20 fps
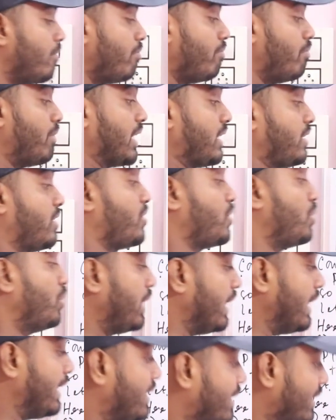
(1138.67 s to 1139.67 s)
But
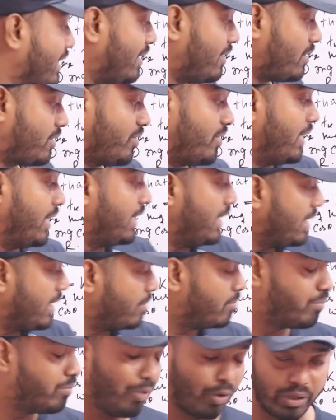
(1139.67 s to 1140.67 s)
student, is very
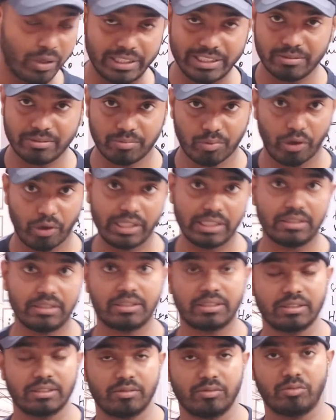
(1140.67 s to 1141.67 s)
important point,
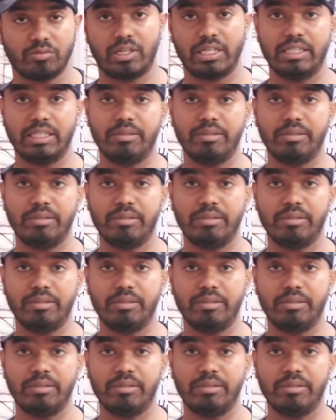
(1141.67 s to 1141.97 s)
one